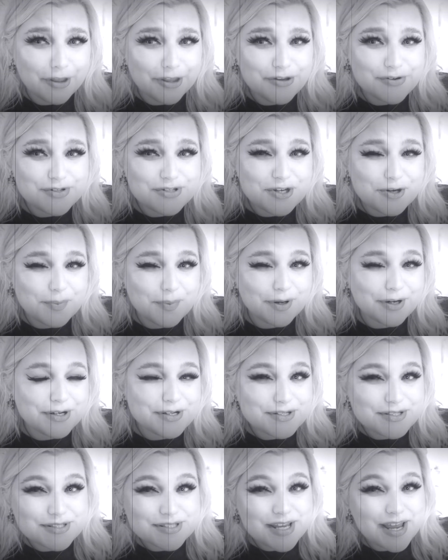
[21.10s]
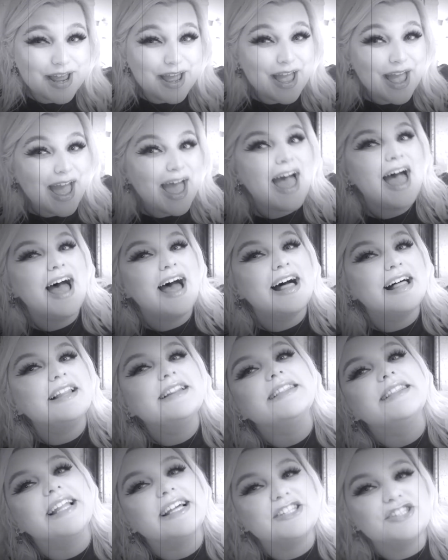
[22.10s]
YouTubers.
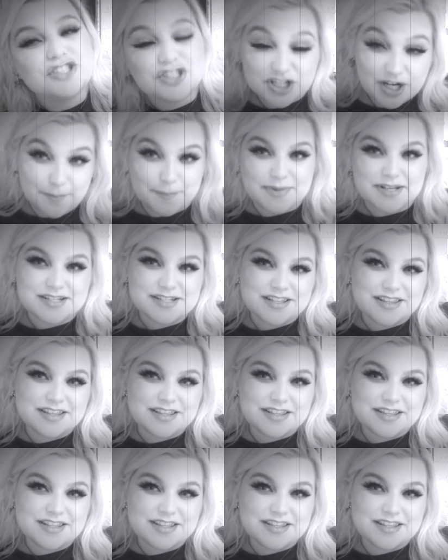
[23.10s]
Let's jump into